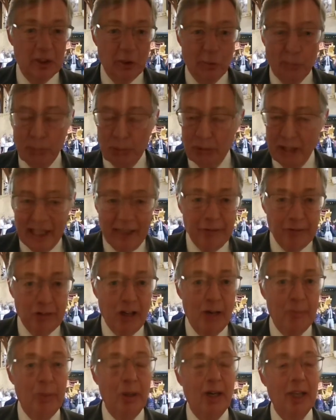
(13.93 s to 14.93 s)
to pray
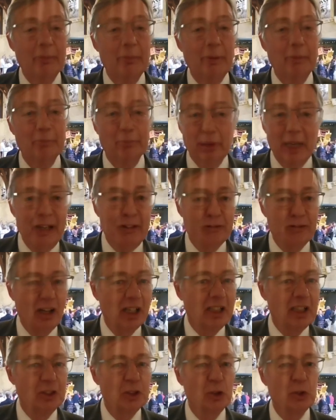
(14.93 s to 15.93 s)
for our parliament, pray for
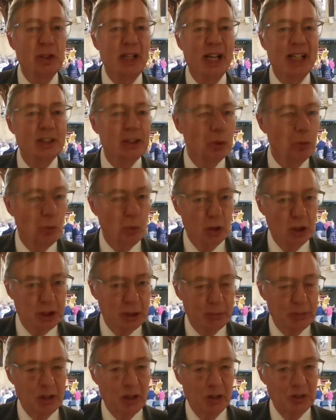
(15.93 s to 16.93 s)
our country, and to
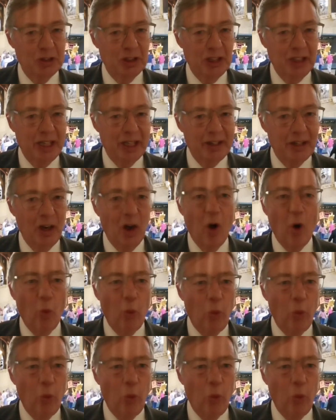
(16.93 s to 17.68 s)
worship God together.